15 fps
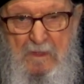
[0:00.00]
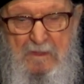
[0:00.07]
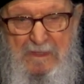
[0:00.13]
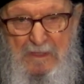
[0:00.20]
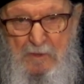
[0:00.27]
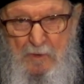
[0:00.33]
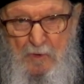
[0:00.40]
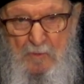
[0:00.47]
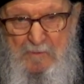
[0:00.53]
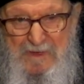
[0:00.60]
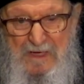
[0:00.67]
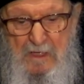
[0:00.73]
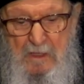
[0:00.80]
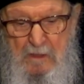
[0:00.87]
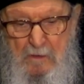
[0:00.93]
the
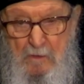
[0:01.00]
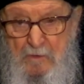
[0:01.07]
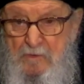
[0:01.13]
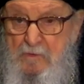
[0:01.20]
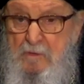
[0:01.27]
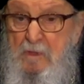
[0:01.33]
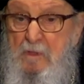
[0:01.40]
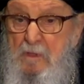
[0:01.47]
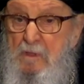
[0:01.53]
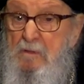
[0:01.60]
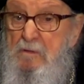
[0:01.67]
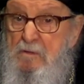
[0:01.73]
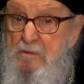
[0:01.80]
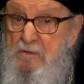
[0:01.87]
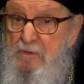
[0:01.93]
European coast,
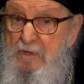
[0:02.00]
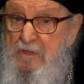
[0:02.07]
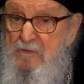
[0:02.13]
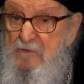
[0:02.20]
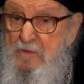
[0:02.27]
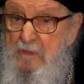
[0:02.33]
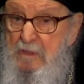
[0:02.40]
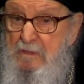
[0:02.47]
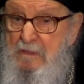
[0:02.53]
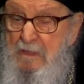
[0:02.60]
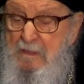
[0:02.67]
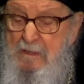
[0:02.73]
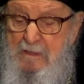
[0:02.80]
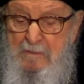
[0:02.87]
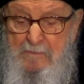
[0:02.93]
Greece,
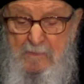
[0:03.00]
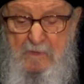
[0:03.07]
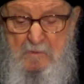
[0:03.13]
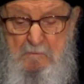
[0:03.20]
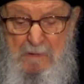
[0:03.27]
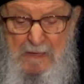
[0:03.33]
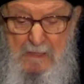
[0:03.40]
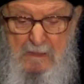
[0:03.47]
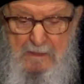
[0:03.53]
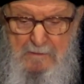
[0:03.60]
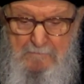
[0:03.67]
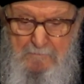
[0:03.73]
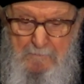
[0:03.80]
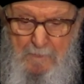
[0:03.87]
Italy, Spain.